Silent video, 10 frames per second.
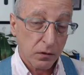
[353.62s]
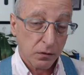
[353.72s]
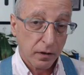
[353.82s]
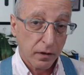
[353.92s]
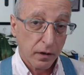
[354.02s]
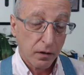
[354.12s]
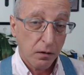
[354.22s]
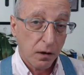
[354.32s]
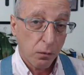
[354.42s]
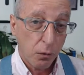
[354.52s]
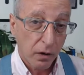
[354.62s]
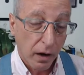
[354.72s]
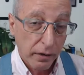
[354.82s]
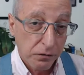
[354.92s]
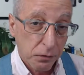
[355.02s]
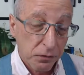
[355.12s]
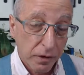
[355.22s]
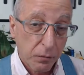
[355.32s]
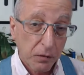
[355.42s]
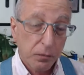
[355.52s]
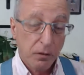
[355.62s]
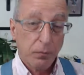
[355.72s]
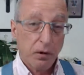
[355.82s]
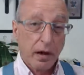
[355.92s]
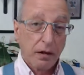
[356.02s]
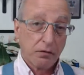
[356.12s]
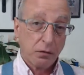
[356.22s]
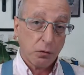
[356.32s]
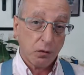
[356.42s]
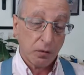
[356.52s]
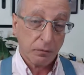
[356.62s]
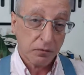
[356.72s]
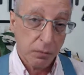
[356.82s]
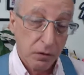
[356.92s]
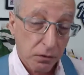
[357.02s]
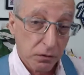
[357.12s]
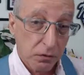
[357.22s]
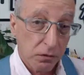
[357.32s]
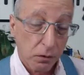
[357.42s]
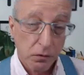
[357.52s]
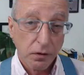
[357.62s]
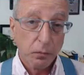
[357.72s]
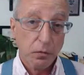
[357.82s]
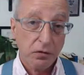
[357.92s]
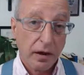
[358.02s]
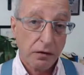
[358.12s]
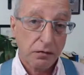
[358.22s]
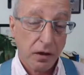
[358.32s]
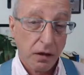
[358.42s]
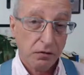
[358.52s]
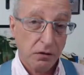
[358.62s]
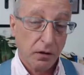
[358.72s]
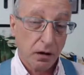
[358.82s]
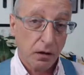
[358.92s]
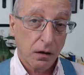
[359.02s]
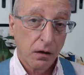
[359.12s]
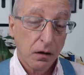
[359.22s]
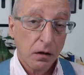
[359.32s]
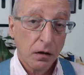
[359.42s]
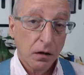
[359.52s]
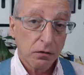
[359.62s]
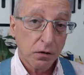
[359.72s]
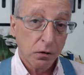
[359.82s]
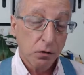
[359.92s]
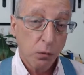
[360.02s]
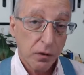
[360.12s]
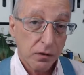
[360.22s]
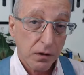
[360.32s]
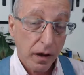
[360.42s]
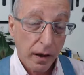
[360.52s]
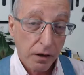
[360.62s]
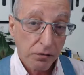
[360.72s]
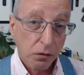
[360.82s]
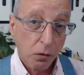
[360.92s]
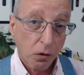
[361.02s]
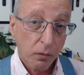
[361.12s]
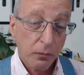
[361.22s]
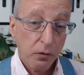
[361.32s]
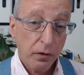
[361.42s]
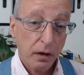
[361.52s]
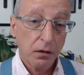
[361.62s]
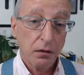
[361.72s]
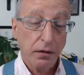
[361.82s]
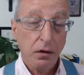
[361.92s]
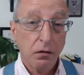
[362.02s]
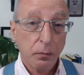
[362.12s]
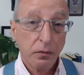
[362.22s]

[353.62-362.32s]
Okay. And what I do is I make people S Corps because there's no double taxation then. So with an S Corp, you get legal